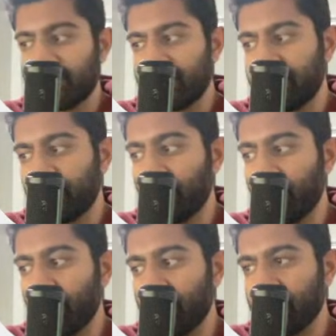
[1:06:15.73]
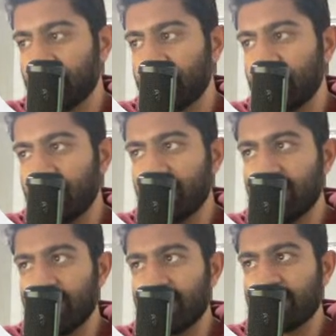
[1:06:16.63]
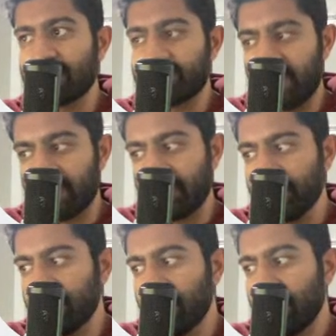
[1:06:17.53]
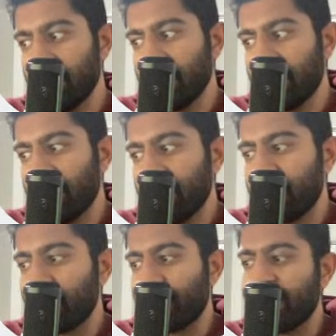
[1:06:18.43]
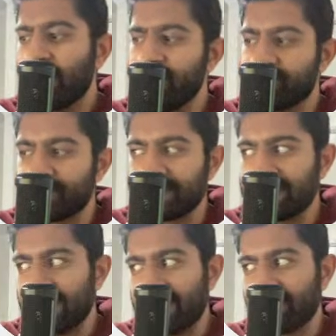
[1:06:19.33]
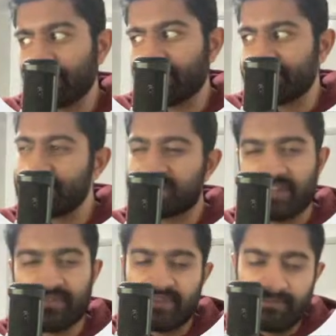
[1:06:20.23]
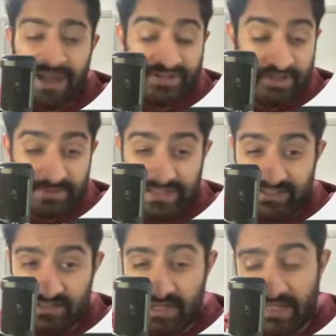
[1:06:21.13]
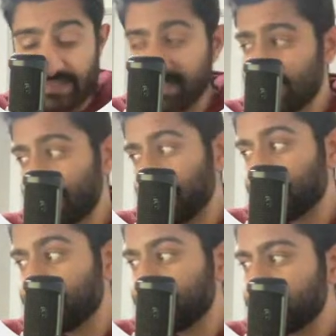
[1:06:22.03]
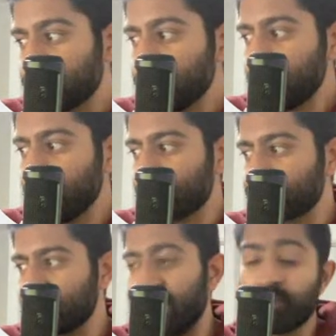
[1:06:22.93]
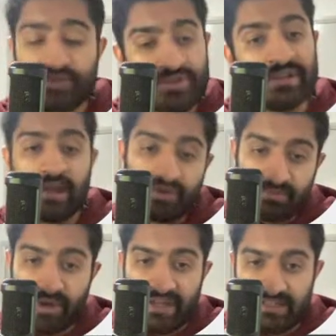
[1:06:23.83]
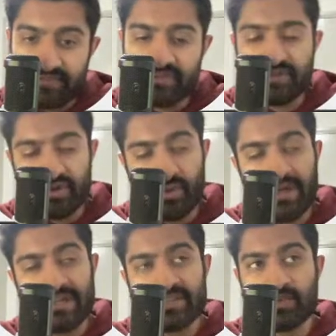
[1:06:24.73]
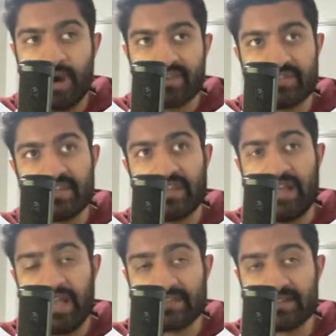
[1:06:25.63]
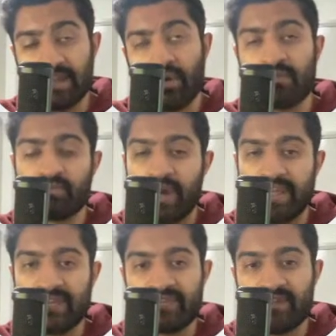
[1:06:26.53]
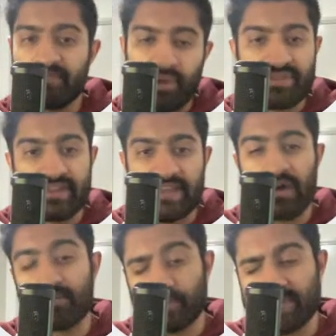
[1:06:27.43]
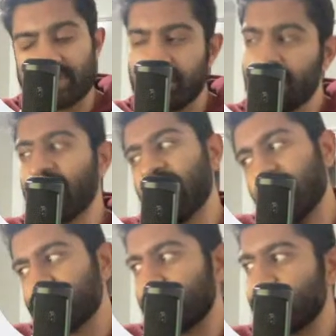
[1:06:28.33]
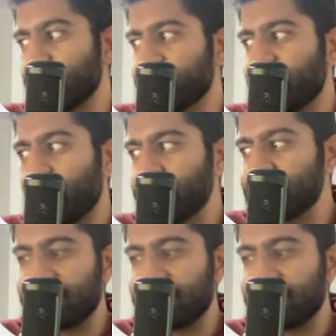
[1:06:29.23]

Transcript: for Osaka. Where I initially landed was just given the matchup against the Tigers, and also the lower break even. So Nwangani Tuasi has a lower break even than both Kikau and Preston. So I thought if I wanted to